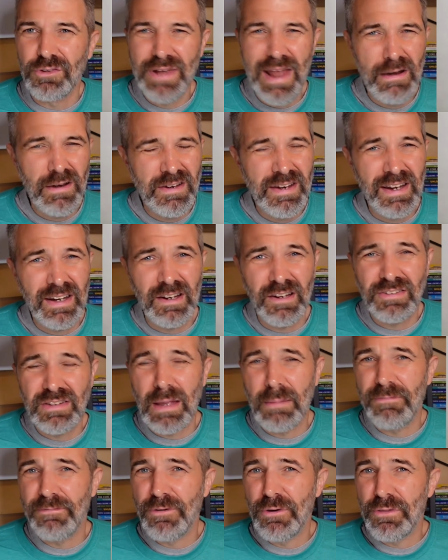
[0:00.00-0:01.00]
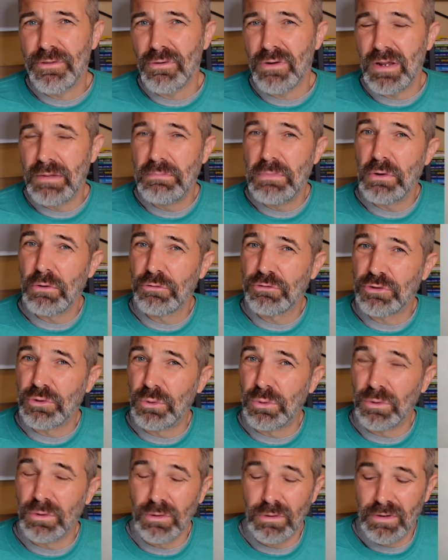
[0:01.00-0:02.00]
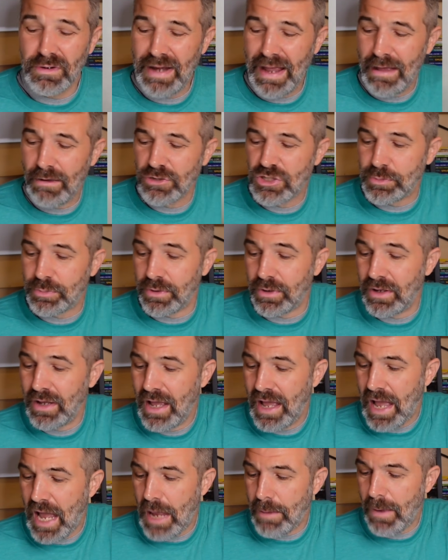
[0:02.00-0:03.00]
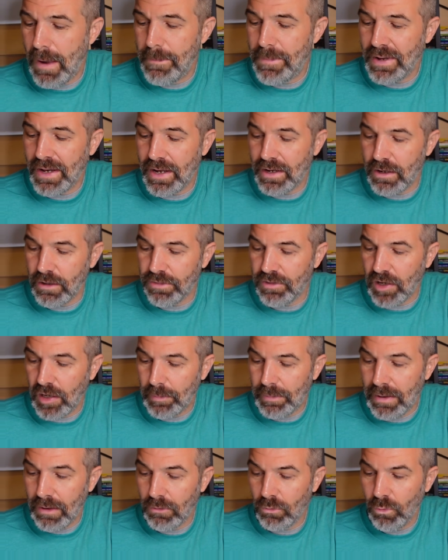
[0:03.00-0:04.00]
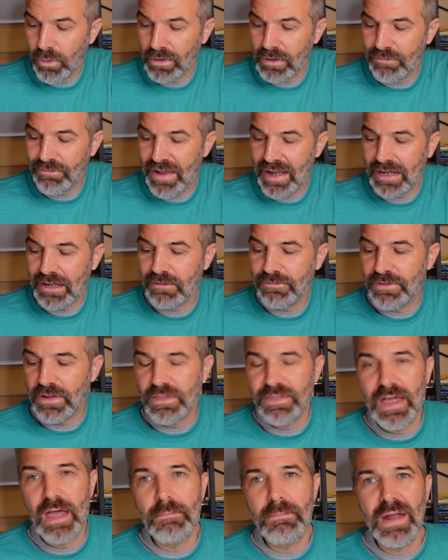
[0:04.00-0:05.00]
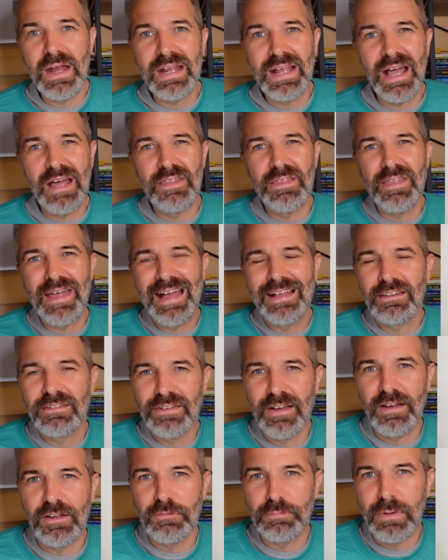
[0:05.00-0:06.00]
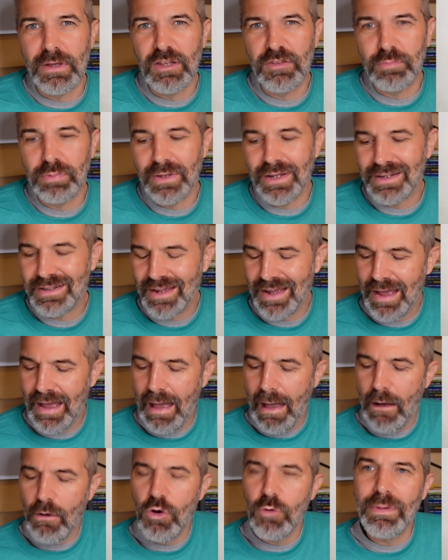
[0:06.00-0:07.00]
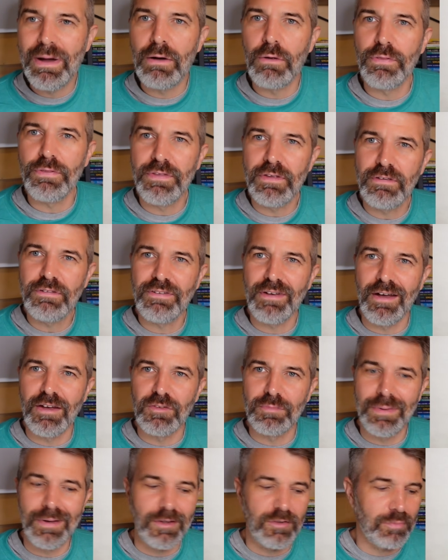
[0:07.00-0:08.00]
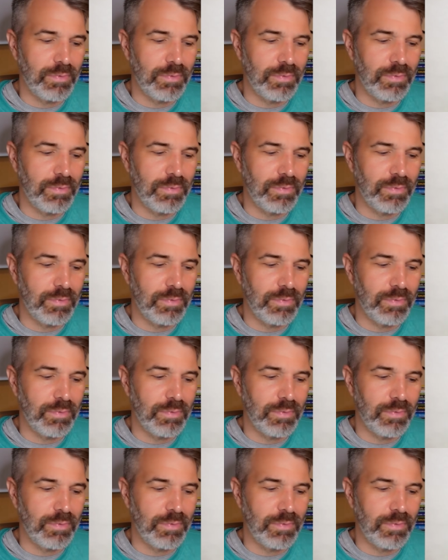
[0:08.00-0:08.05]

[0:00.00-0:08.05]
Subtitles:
now to take it a step further, in middle school or in algebra, I might begin to think about, well, if I can fit that many on that size base plate, how about this size base